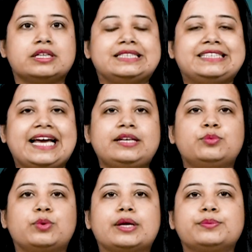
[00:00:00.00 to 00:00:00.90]

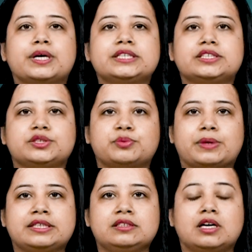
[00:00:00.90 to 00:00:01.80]

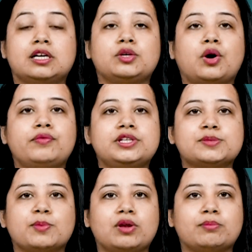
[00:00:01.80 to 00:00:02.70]
Zen-1101, a novel
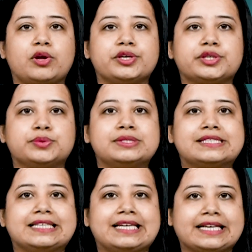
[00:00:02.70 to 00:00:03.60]
small molecule
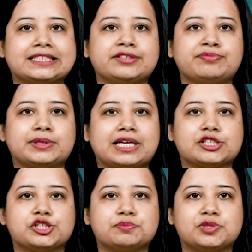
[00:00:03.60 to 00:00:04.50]
selective
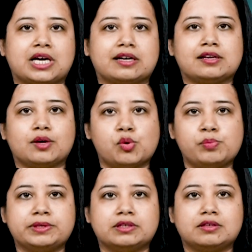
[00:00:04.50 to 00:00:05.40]
potassium channel
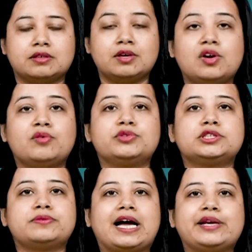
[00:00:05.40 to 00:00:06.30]
opener, was
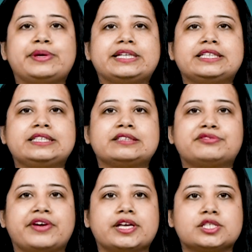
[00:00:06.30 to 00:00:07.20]
evaluated in a
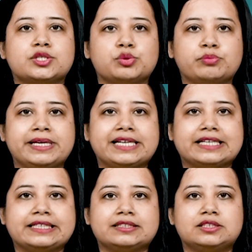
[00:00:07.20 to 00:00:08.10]
phase 2b
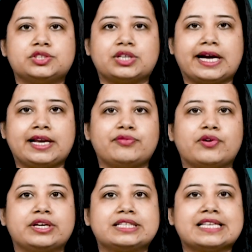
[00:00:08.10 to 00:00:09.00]
clinical trial
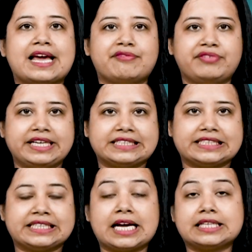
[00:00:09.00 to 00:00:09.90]
for its
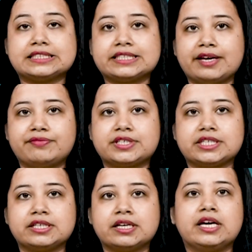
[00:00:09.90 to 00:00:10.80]
efficacy and
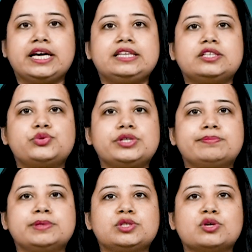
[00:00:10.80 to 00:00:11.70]
safety in the
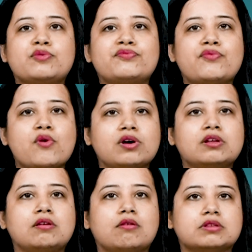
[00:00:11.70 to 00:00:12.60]
treatment of
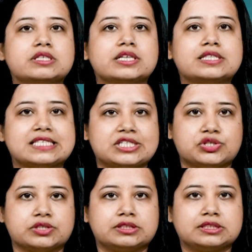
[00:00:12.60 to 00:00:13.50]
focal-onset
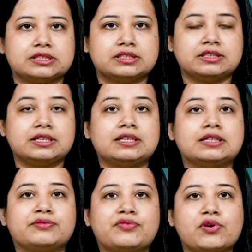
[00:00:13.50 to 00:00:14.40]
seizures.
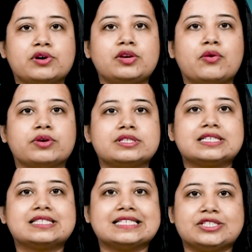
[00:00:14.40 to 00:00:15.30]

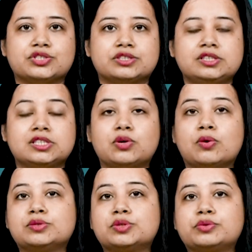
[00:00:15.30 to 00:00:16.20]
Focal-onset seizures,
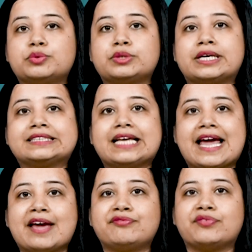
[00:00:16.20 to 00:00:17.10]
also known as
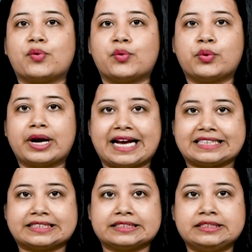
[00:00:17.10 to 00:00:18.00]

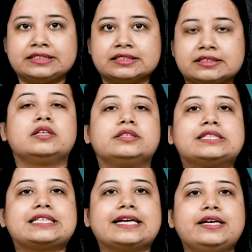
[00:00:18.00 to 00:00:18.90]
FOSs. The
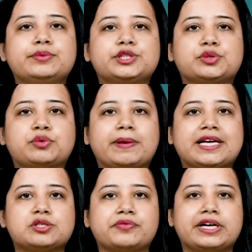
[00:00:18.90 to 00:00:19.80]
study, which took
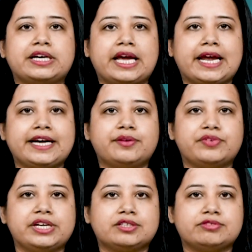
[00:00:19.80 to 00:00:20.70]
place over an
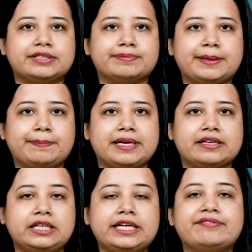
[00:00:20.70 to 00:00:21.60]
8-week treatment
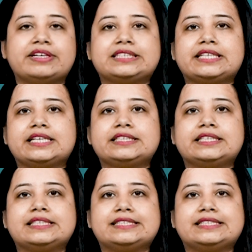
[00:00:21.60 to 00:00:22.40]
period, investigated